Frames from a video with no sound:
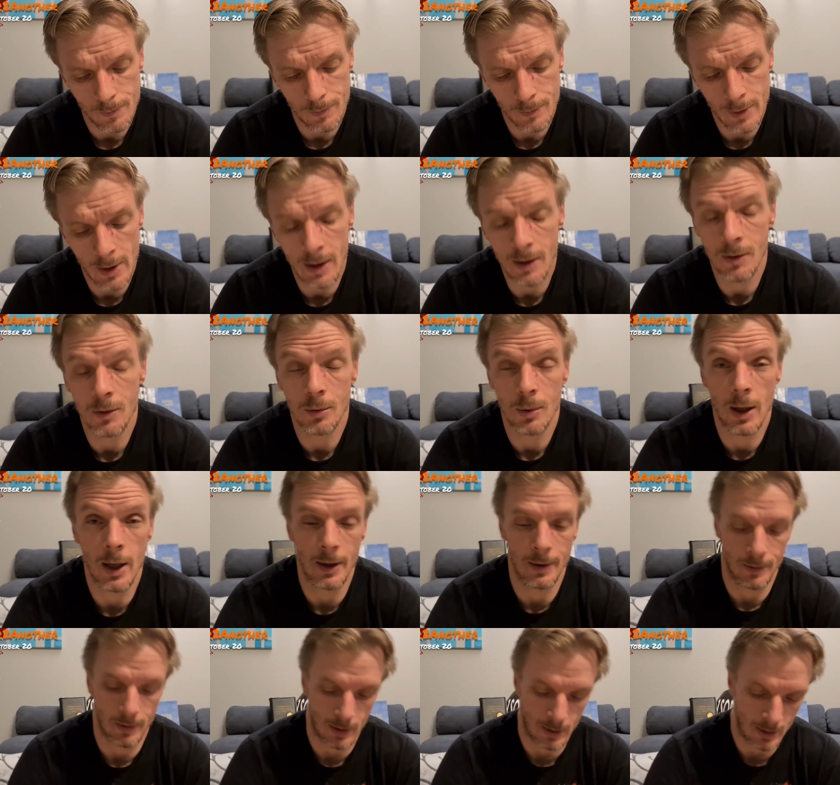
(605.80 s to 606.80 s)
That is
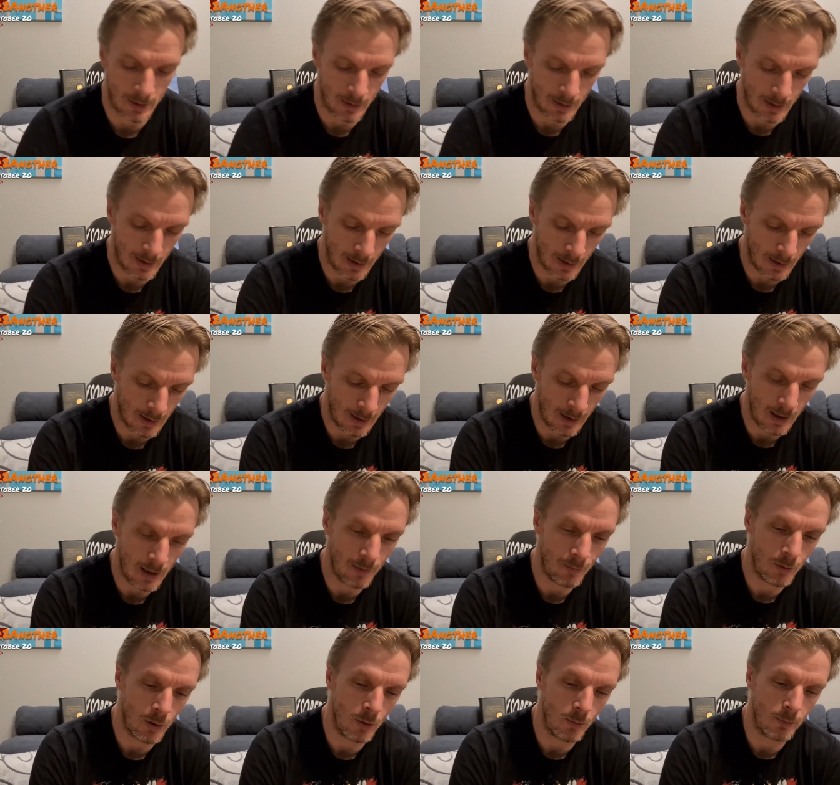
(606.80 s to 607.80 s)
right. And I
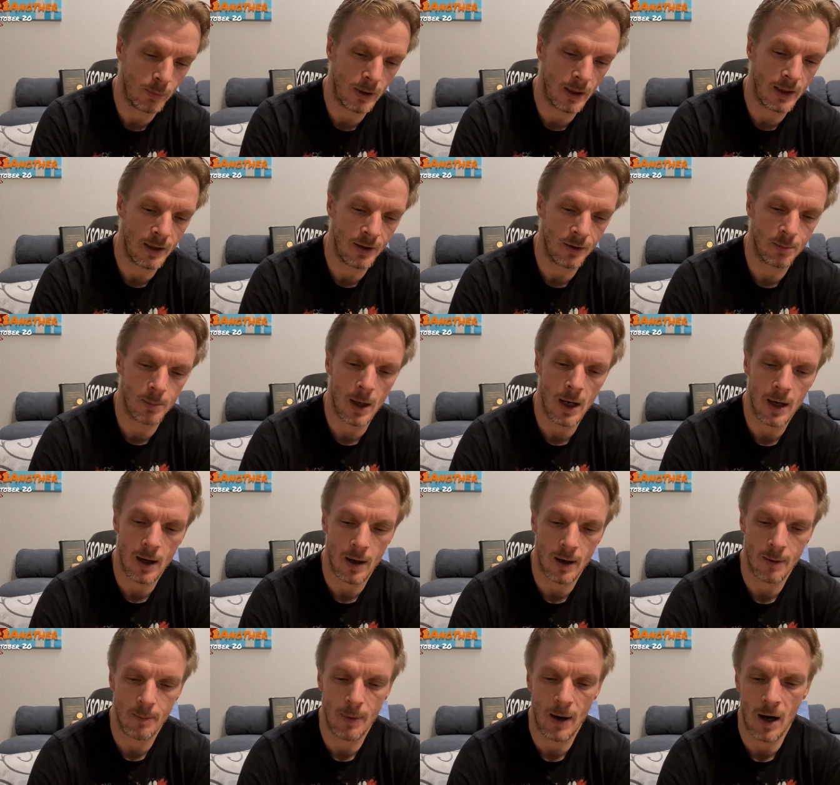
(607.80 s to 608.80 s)
have to place my
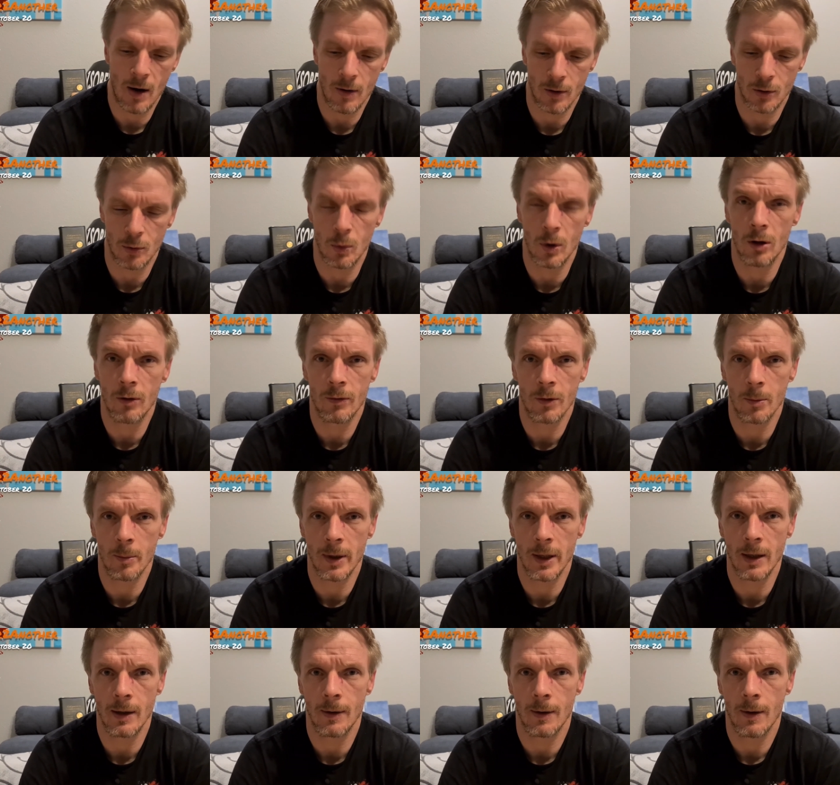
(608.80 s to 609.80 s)
higher power's will for
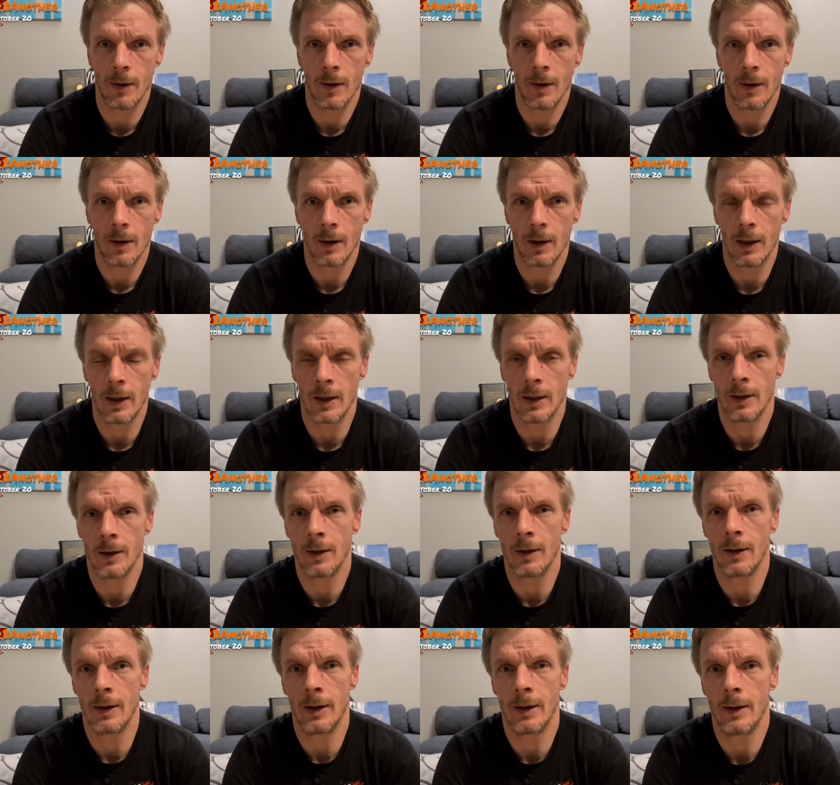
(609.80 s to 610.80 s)
me
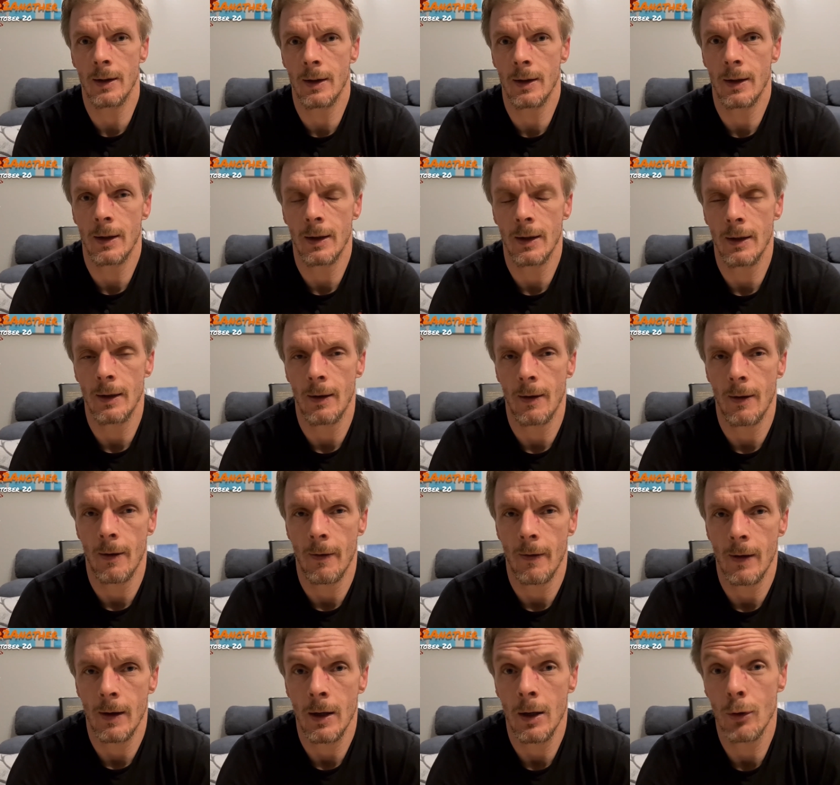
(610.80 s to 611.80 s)
in
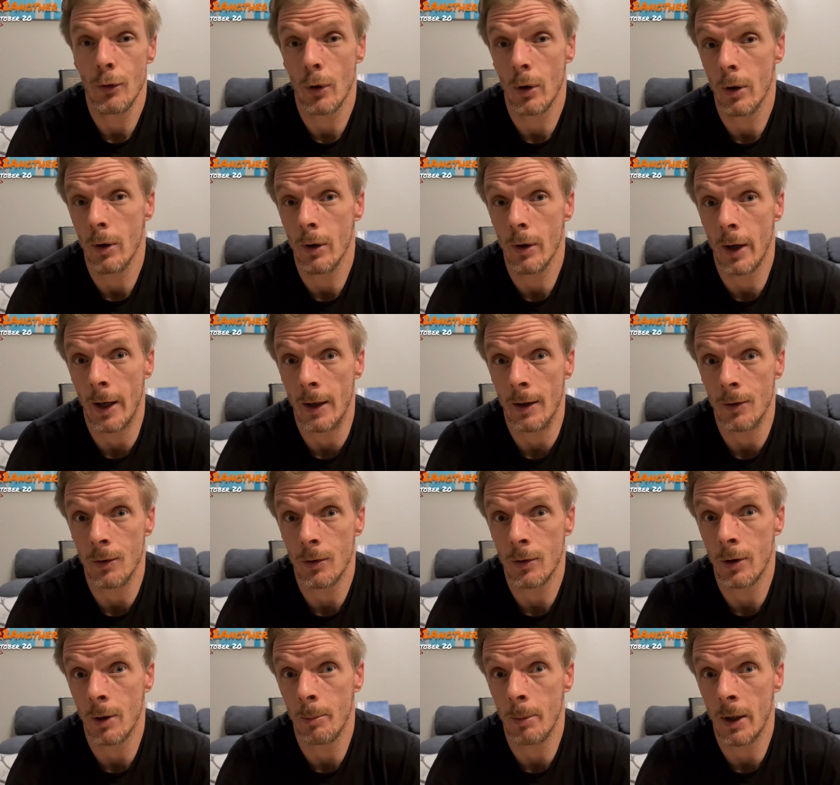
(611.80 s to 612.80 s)
his or her
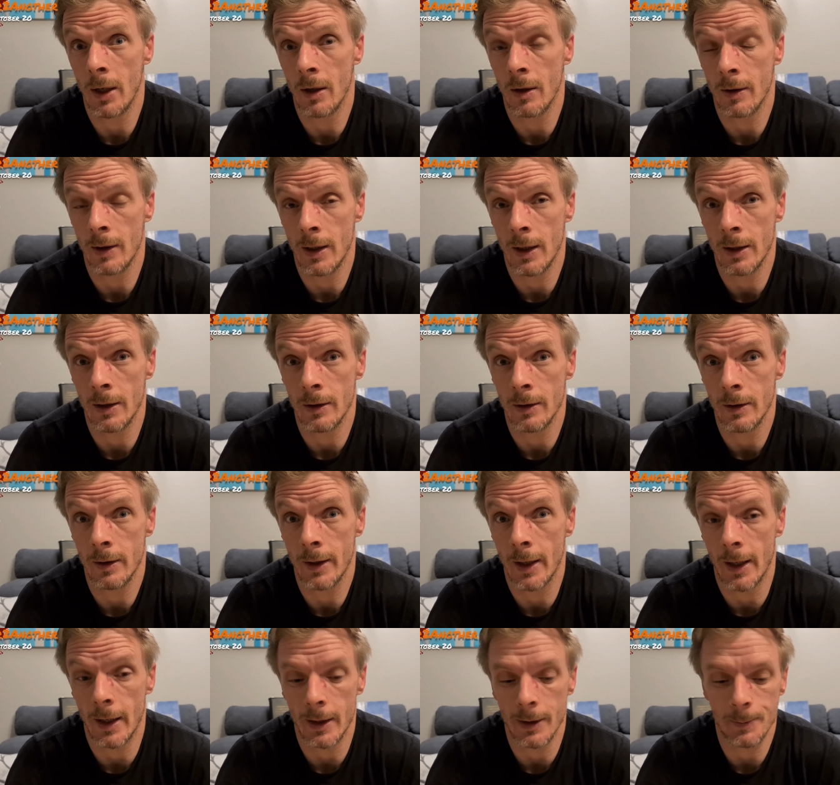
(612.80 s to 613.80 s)
hands, depending on how you
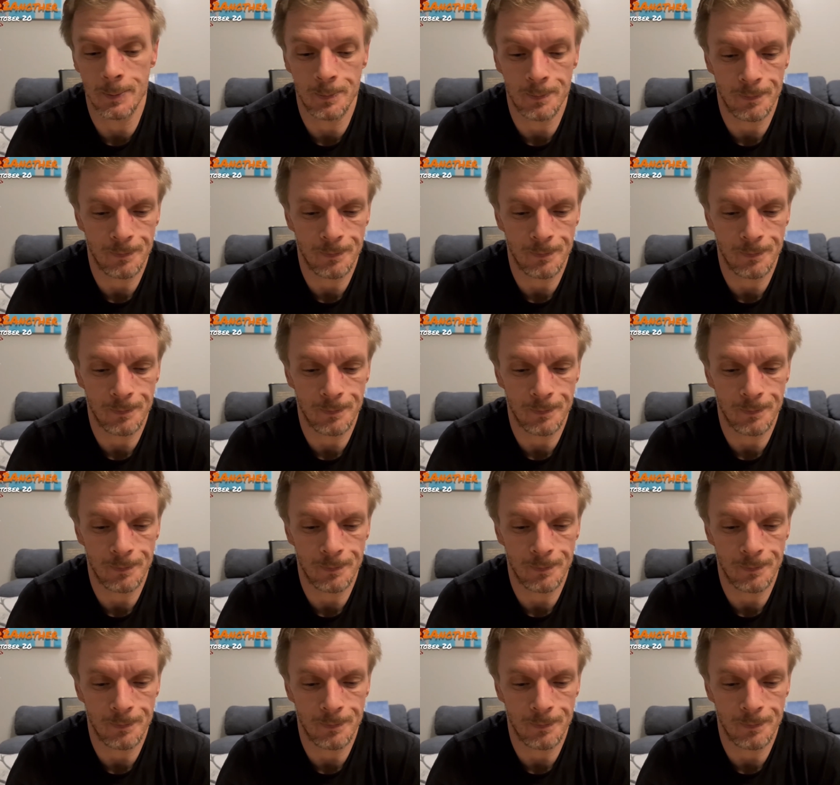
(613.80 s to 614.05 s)
look at it,